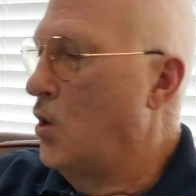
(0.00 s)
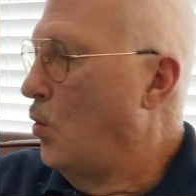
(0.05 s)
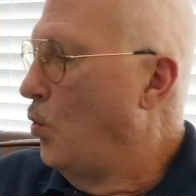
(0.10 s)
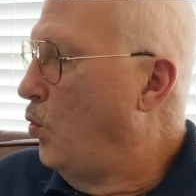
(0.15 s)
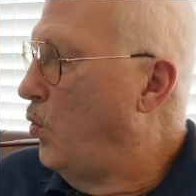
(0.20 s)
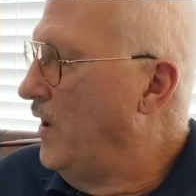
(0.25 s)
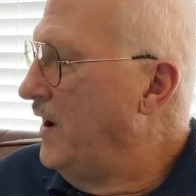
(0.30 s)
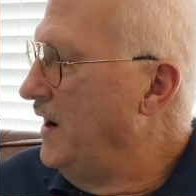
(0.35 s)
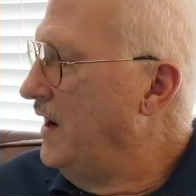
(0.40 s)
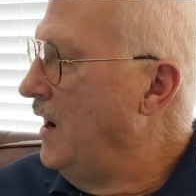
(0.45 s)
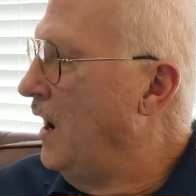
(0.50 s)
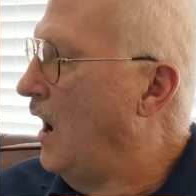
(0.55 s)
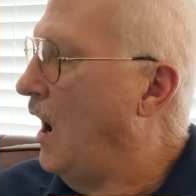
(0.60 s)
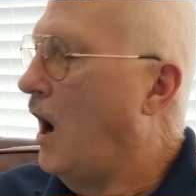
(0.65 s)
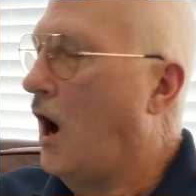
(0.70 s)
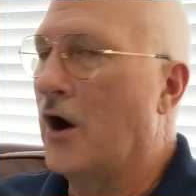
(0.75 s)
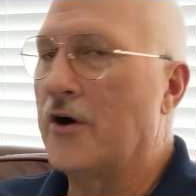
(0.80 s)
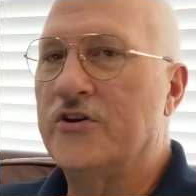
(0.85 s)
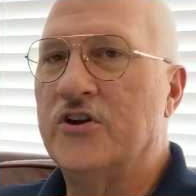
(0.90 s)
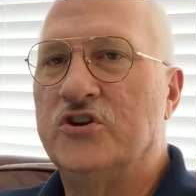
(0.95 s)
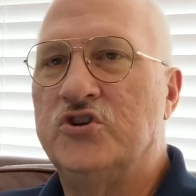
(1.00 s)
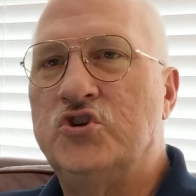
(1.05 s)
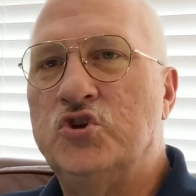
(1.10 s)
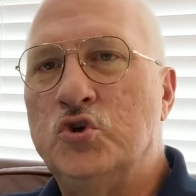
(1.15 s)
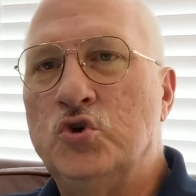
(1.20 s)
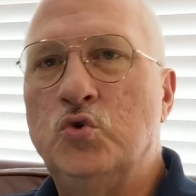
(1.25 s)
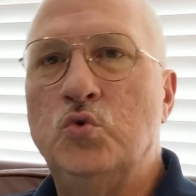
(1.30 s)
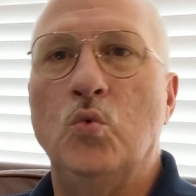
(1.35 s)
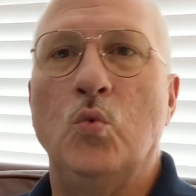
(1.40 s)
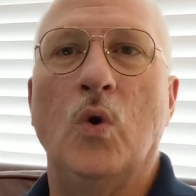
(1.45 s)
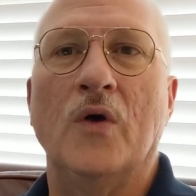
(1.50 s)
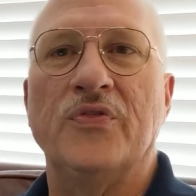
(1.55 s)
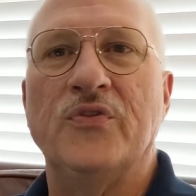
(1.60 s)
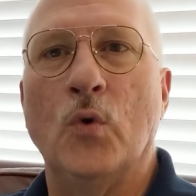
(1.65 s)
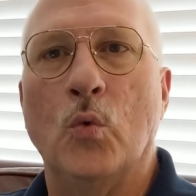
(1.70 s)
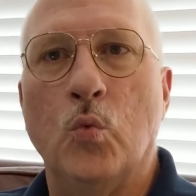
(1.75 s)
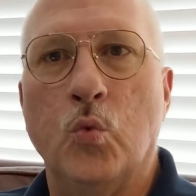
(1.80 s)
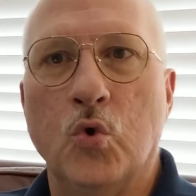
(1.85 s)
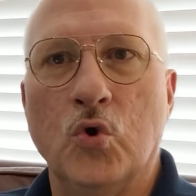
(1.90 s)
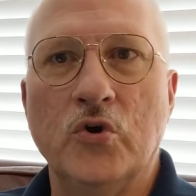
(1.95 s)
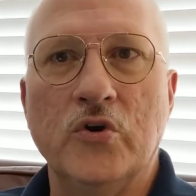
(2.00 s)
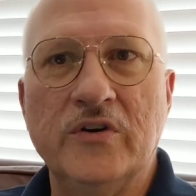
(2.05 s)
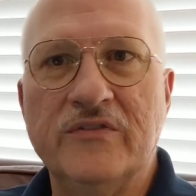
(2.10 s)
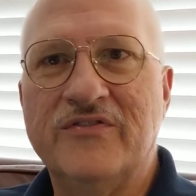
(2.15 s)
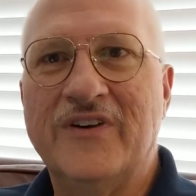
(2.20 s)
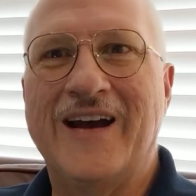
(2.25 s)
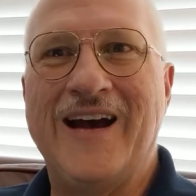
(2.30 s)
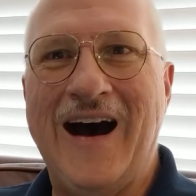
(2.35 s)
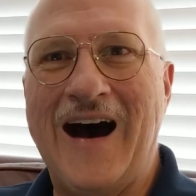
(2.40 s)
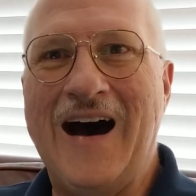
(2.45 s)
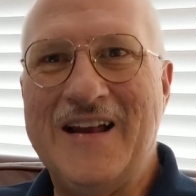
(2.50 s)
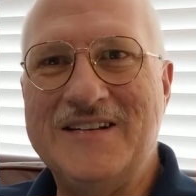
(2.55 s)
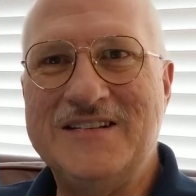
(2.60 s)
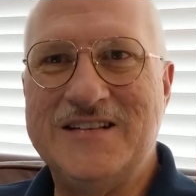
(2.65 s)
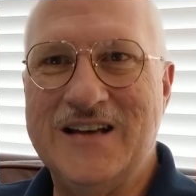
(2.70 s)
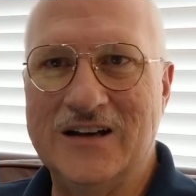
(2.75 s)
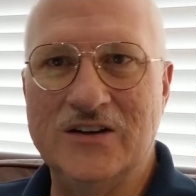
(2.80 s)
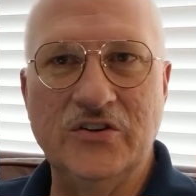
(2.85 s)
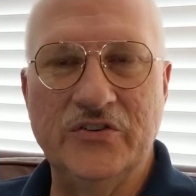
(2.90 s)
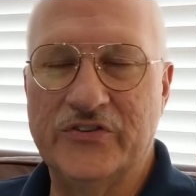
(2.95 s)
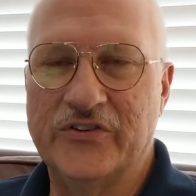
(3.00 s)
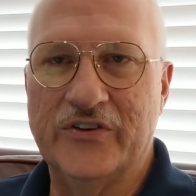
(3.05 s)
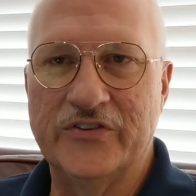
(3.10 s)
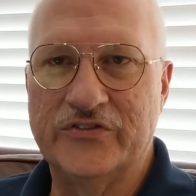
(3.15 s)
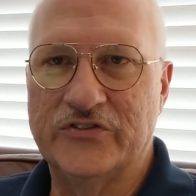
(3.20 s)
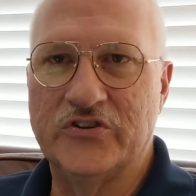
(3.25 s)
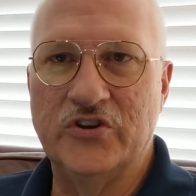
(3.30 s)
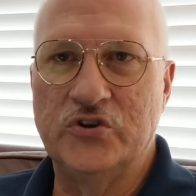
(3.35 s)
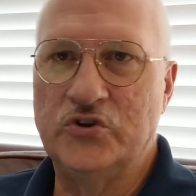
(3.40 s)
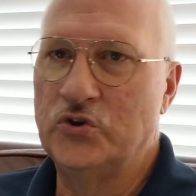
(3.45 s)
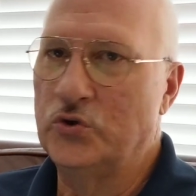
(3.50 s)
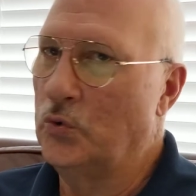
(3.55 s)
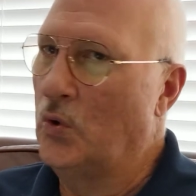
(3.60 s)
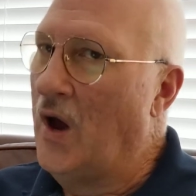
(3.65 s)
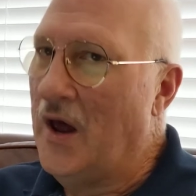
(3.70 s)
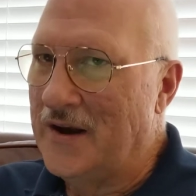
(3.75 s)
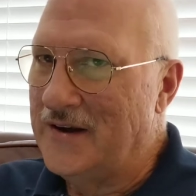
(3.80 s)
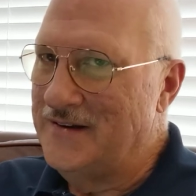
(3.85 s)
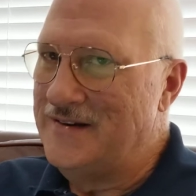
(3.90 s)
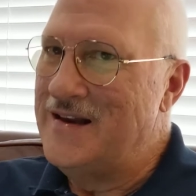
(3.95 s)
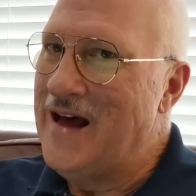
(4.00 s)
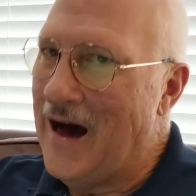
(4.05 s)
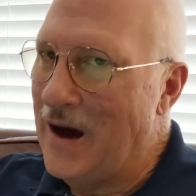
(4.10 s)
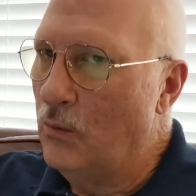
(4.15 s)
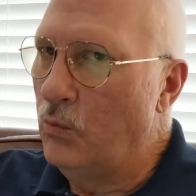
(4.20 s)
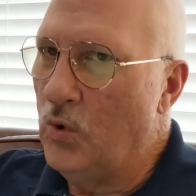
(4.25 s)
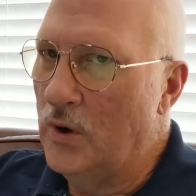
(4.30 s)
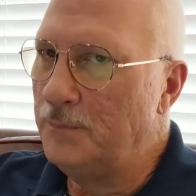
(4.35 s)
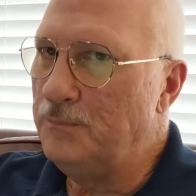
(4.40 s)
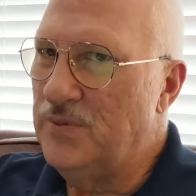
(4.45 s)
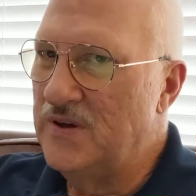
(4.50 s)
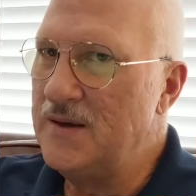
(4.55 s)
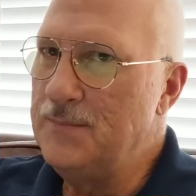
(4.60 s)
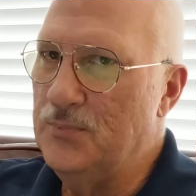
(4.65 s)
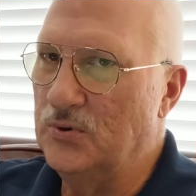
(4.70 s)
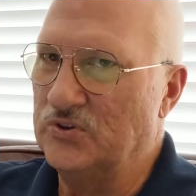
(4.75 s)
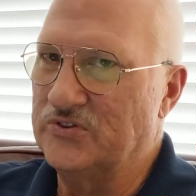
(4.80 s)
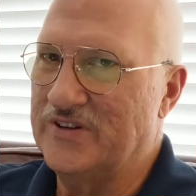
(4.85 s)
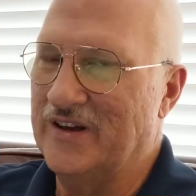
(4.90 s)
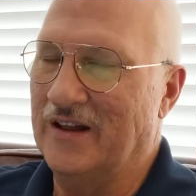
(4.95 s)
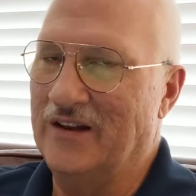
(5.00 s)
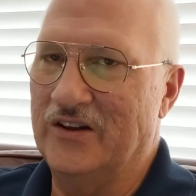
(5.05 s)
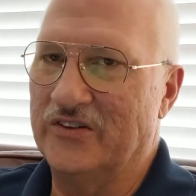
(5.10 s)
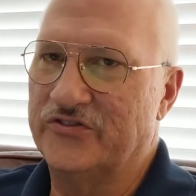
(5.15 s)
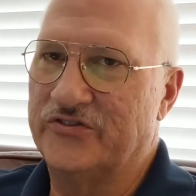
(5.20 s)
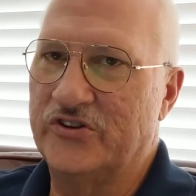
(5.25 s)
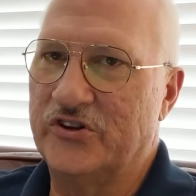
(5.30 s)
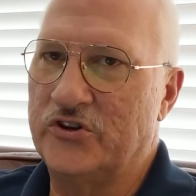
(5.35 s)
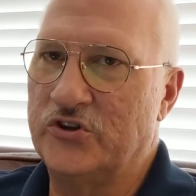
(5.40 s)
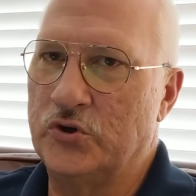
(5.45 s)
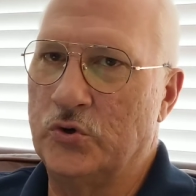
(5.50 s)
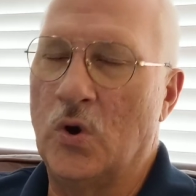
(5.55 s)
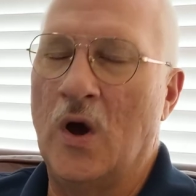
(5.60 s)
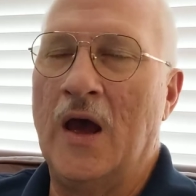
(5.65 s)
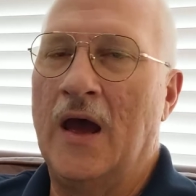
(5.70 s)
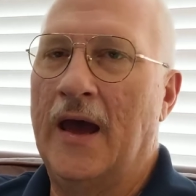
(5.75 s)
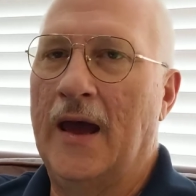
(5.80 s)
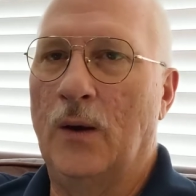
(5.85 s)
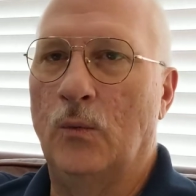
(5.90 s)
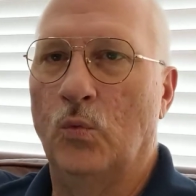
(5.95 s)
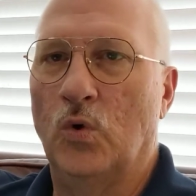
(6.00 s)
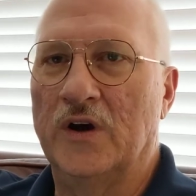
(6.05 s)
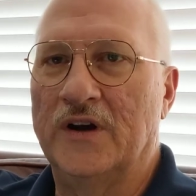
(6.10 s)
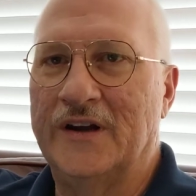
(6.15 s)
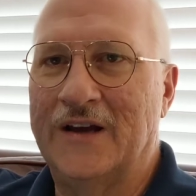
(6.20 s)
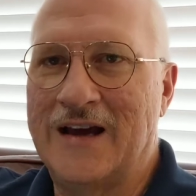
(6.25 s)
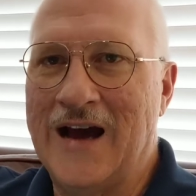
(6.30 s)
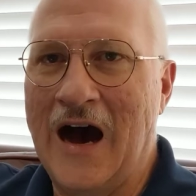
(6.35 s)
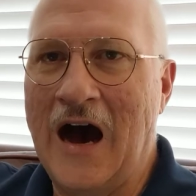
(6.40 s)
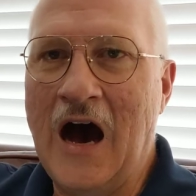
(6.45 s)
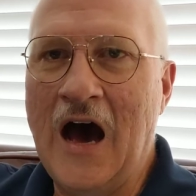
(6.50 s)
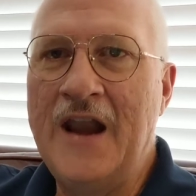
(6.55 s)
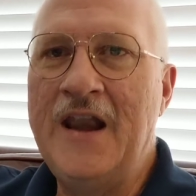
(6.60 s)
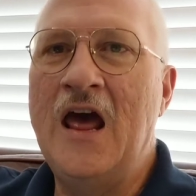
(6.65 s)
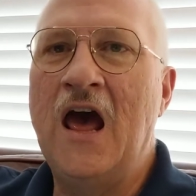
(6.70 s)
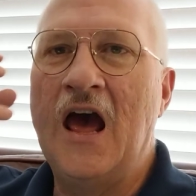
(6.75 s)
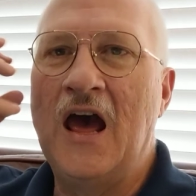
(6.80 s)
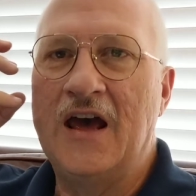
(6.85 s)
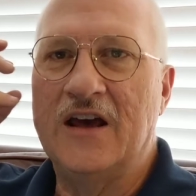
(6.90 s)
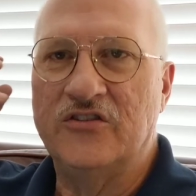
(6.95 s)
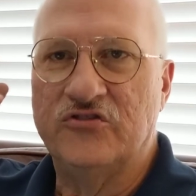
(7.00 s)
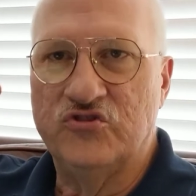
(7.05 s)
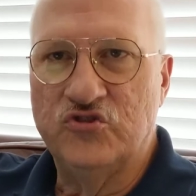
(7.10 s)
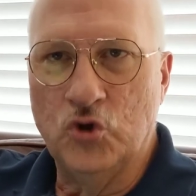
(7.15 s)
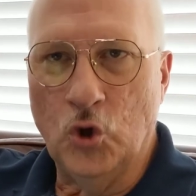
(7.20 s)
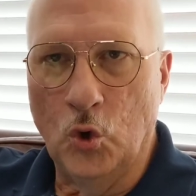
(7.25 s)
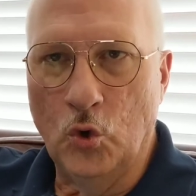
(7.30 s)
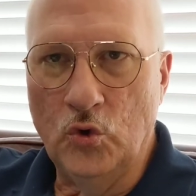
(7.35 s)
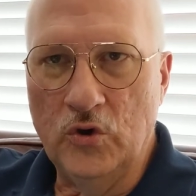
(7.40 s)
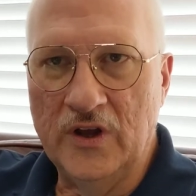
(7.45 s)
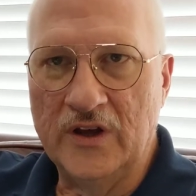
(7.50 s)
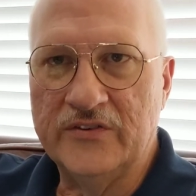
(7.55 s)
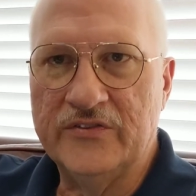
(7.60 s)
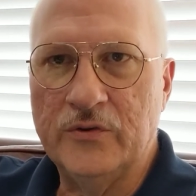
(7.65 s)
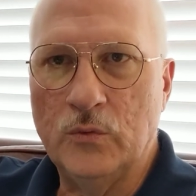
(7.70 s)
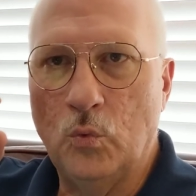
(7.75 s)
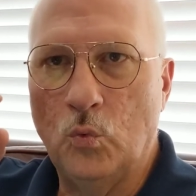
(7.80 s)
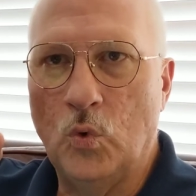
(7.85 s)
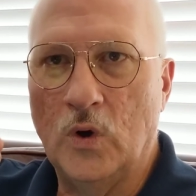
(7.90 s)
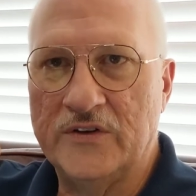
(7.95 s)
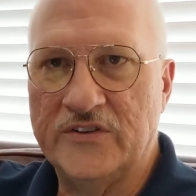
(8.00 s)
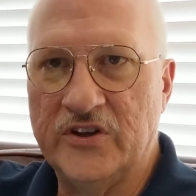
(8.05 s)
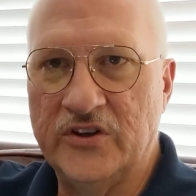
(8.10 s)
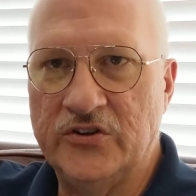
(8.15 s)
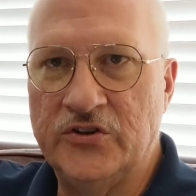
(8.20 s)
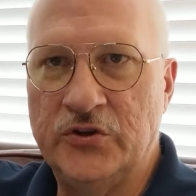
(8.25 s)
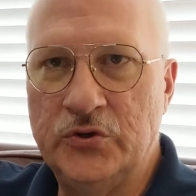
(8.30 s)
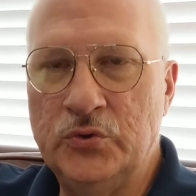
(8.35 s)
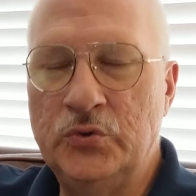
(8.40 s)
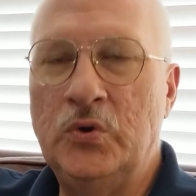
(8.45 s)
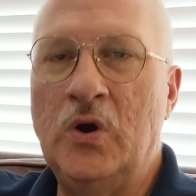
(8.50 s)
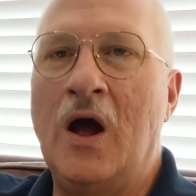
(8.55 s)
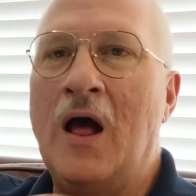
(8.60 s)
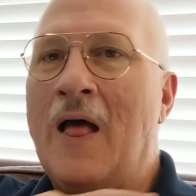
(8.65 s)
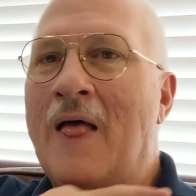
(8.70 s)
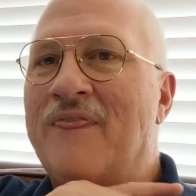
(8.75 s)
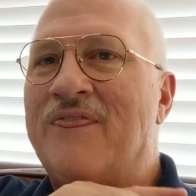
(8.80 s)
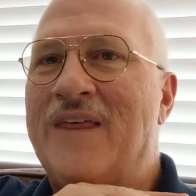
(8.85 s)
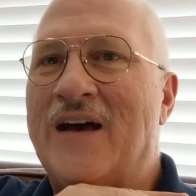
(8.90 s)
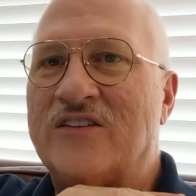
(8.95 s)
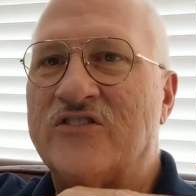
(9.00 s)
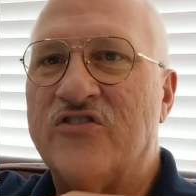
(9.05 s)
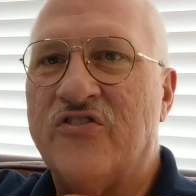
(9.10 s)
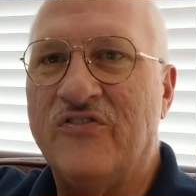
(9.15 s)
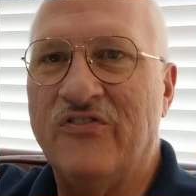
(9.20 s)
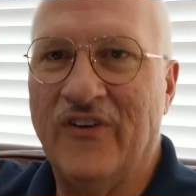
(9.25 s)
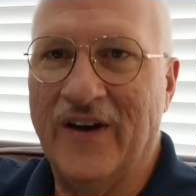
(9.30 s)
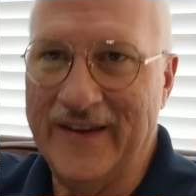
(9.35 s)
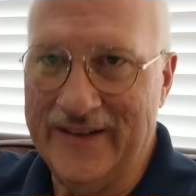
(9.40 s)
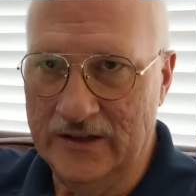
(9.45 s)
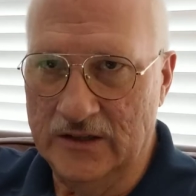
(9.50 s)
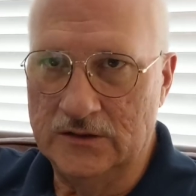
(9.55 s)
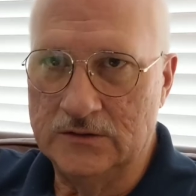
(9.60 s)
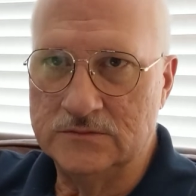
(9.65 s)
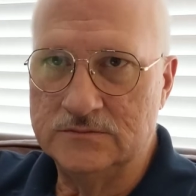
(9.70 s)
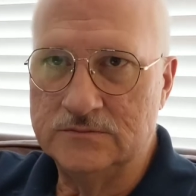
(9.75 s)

We are to do what the Word of God tells us to do, not what people tell us to do. And when God has told us what to do, that's final.